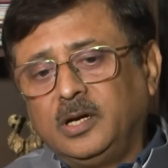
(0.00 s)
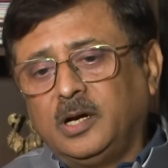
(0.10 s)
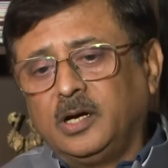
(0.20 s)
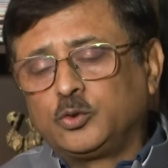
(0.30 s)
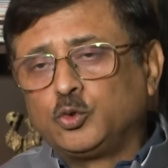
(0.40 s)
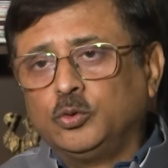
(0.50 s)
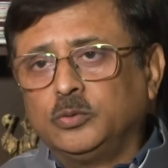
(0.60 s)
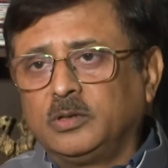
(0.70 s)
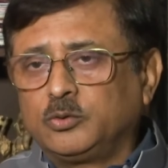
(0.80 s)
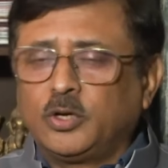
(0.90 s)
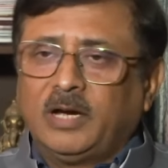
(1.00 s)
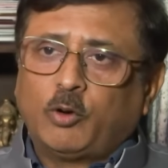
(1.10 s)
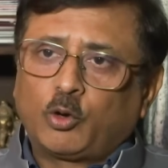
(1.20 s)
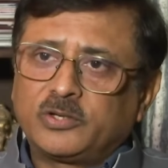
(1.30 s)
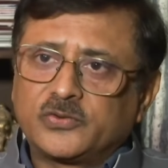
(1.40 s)
to have
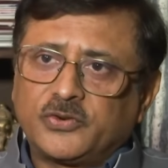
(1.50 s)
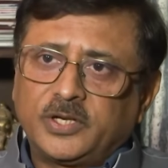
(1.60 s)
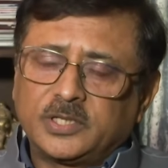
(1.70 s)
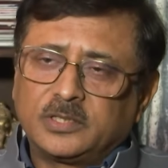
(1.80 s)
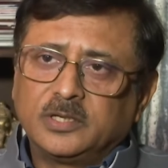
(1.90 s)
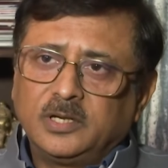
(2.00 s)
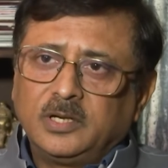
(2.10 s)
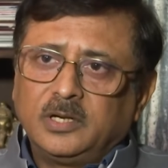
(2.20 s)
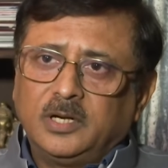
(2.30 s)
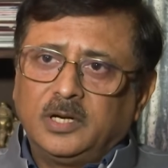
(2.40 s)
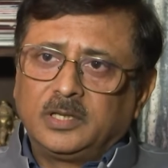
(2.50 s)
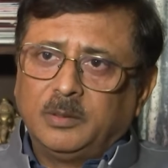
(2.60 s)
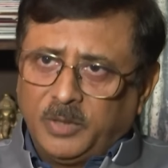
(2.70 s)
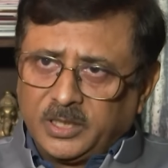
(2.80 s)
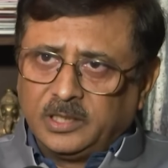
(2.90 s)
orchestrated
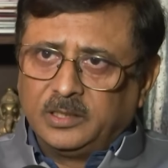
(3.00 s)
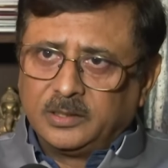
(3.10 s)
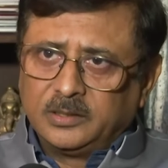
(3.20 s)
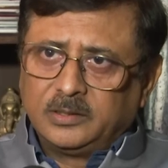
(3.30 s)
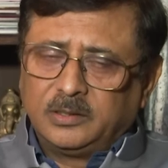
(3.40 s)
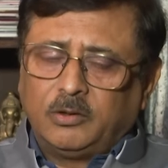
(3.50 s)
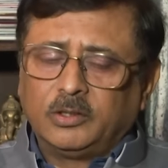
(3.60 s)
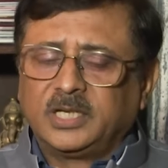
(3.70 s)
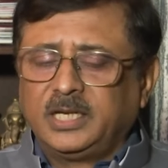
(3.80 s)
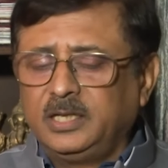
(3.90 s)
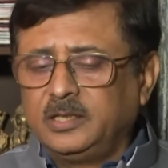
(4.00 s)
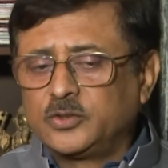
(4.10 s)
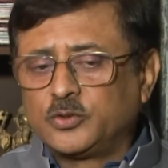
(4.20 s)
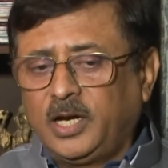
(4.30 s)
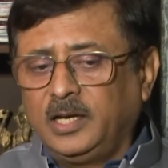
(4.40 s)
the murder on the
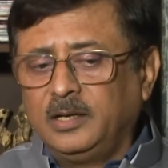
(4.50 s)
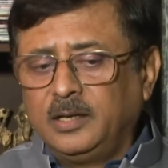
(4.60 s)
Canadian soil,